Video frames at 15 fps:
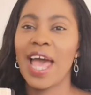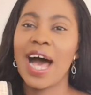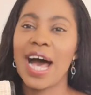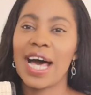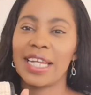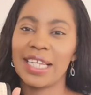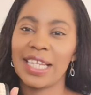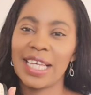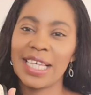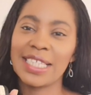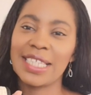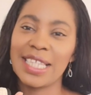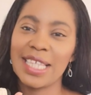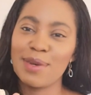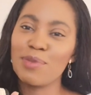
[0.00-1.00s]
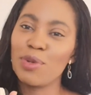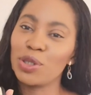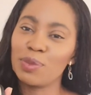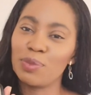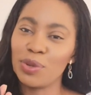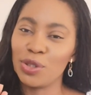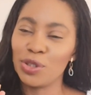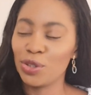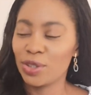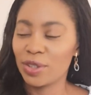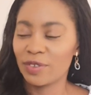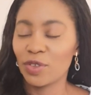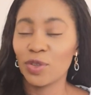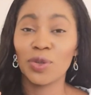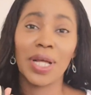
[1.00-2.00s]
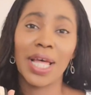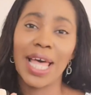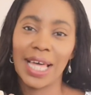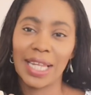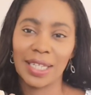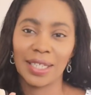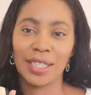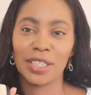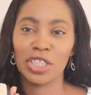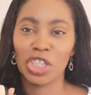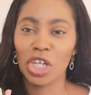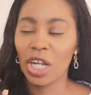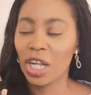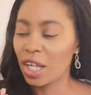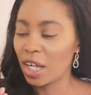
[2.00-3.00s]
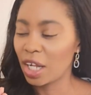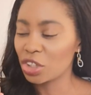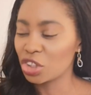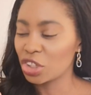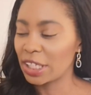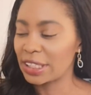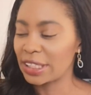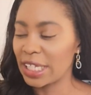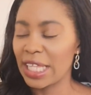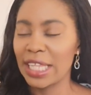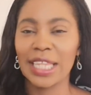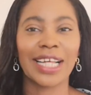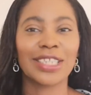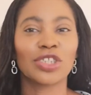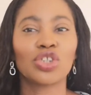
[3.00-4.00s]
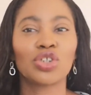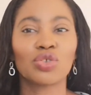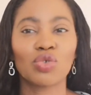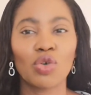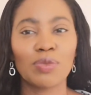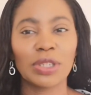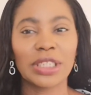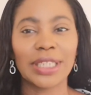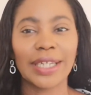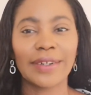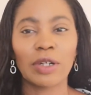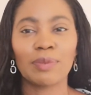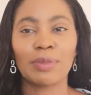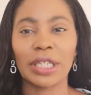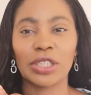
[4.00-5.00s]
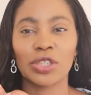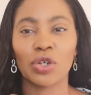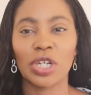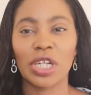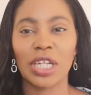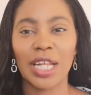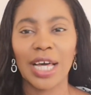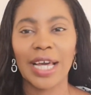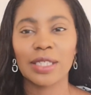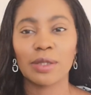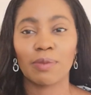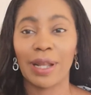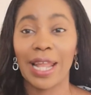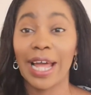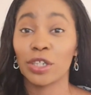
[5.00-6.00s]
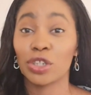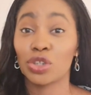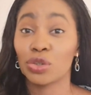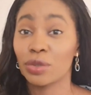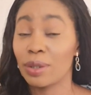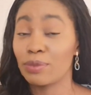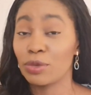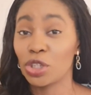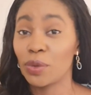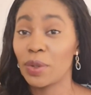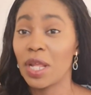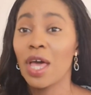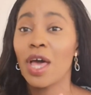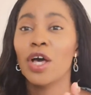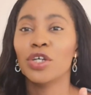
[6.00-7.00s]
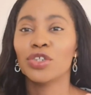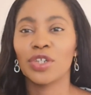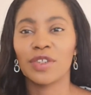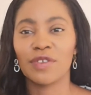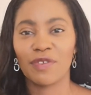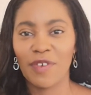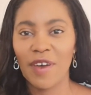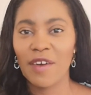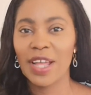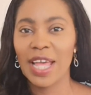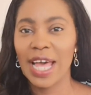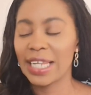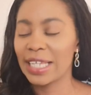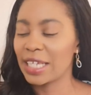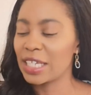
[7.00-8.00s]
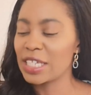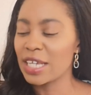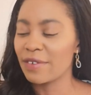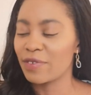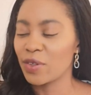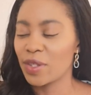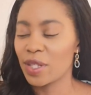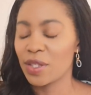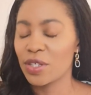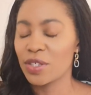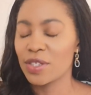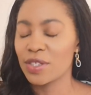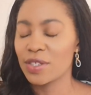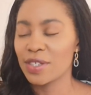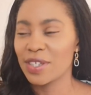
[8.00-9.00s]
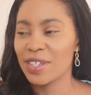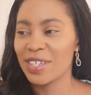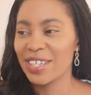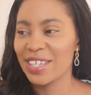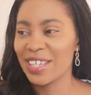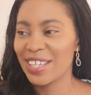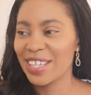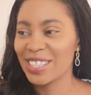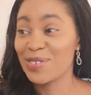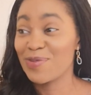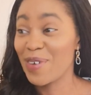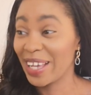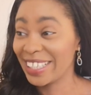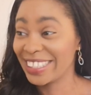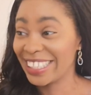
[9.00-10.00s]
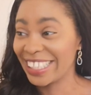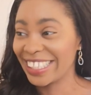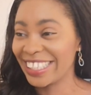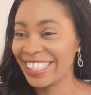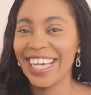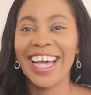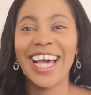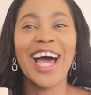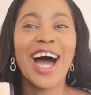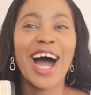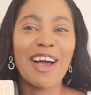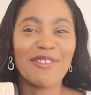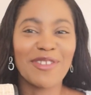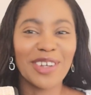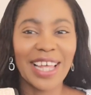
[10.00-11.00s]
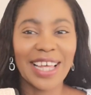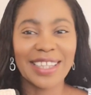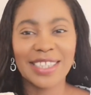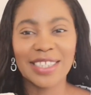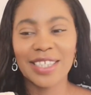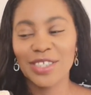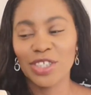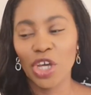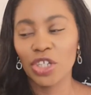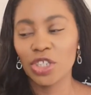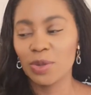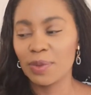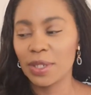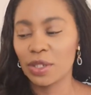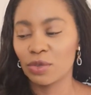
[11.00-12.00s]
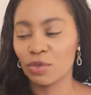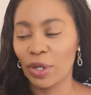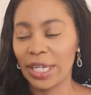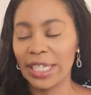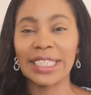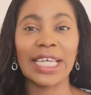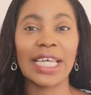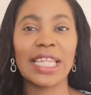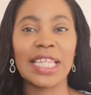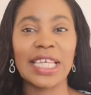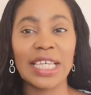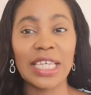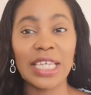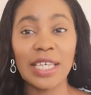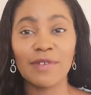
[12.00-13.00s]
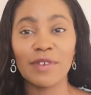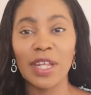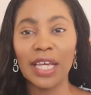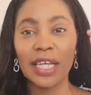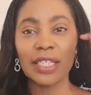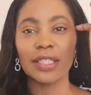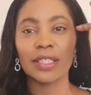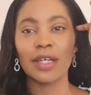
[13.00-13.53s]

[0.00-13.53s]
And it is the most beautiful, elegant clutch. It's in that straw material, but it's got a nice black trim to it, so it's very elegant. I feel that this is... It's amazing. I feel like this is going to be great in the evenings.